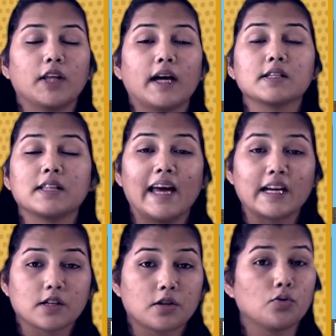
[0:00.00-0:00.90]
that is the
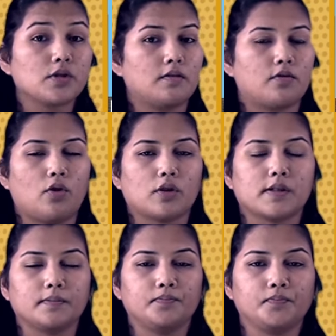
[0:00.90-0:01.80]
extrusive
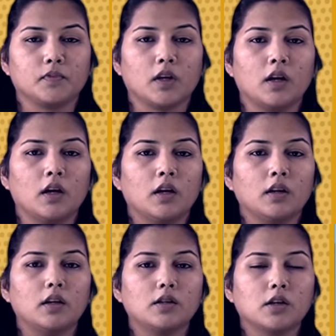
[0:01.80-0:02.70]
rocks.
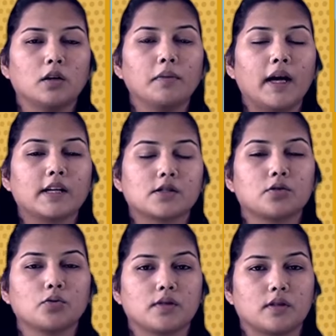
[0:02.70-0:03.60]
The term
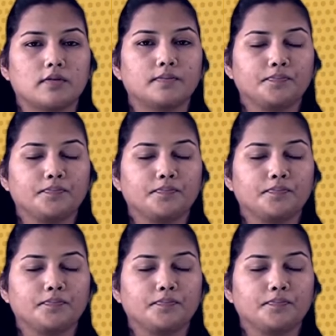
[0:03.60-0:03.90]
extrusive.